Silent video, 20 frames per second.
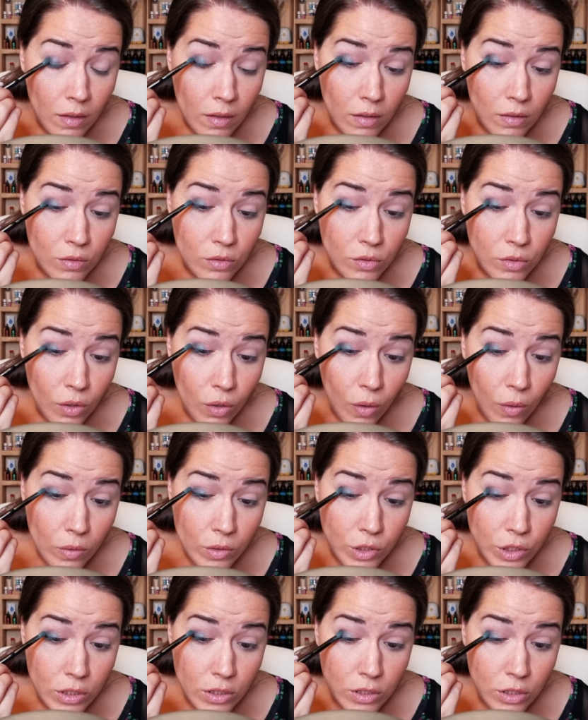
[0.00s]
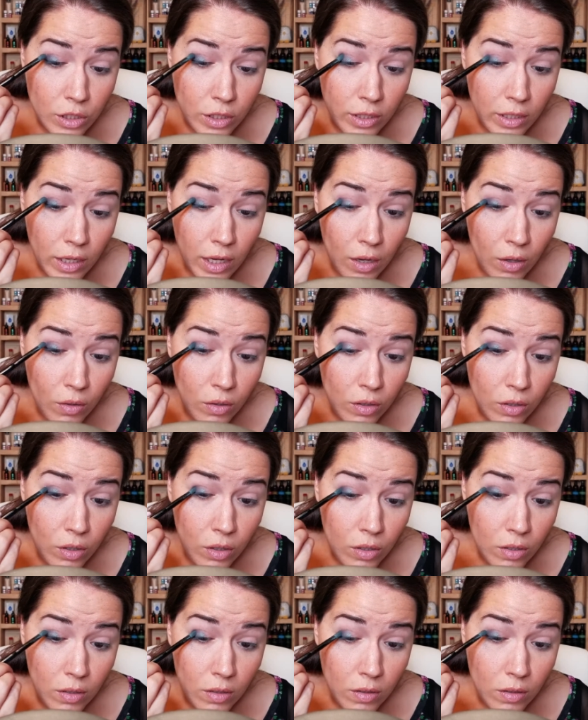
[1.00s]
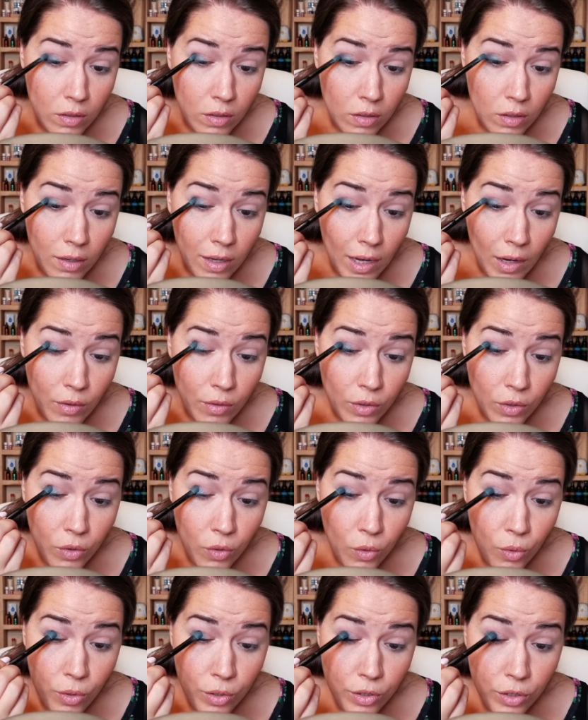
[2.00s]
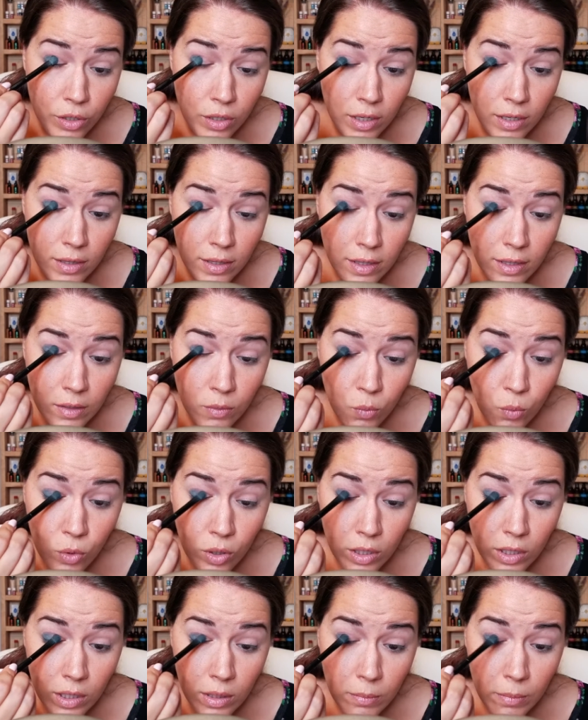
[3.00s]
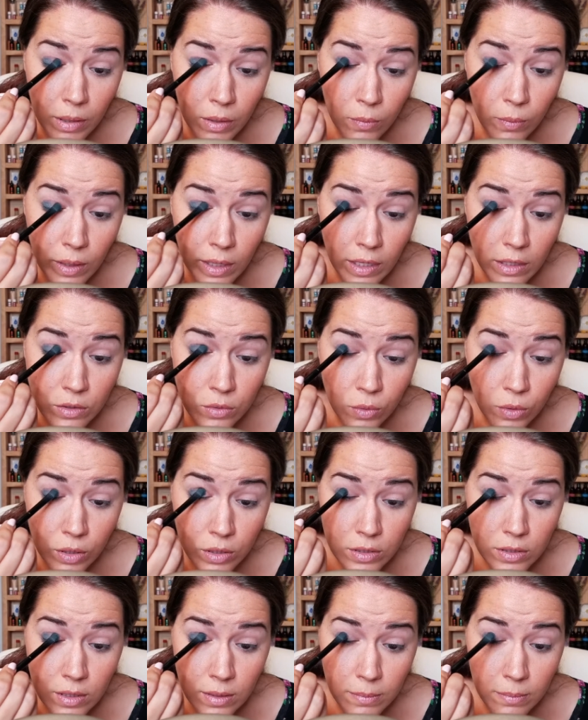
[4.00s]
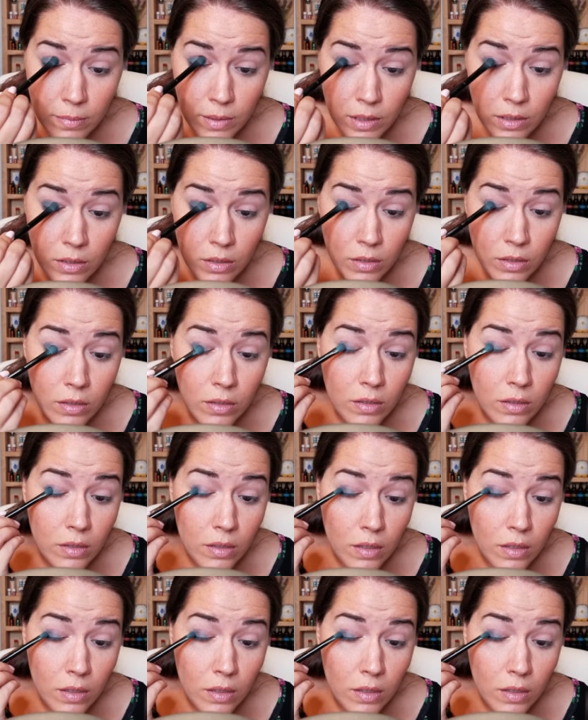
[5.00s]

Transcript: So just starting out in the outer corner and then working my way towards the middle.